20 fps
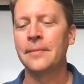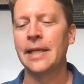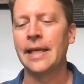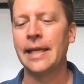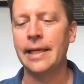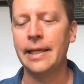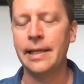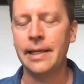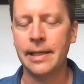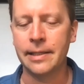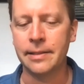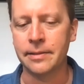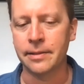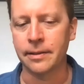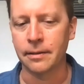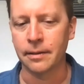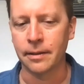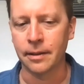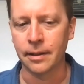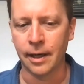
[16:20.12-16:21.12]
He is
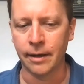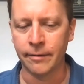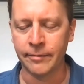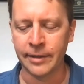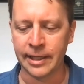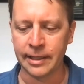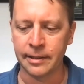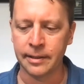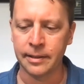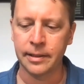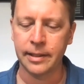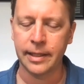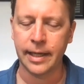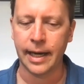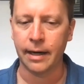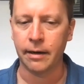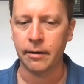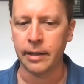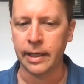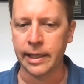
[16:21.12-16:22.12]
a loving,
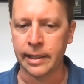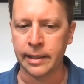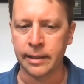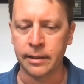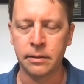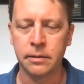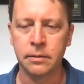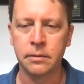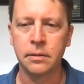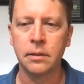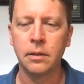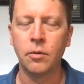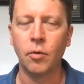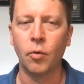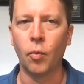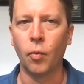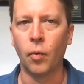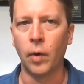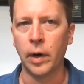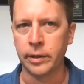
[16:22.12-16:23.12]
caring,
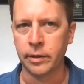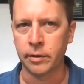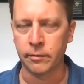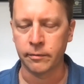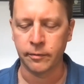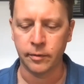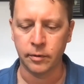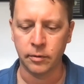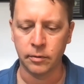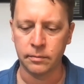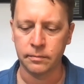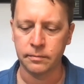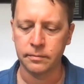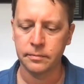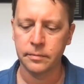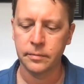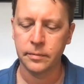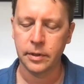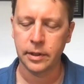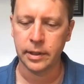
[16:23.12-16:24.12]
wonderful
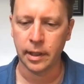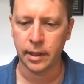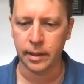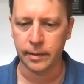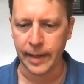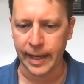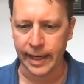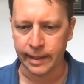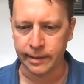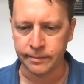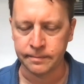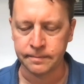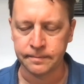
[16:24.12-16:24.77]
young man.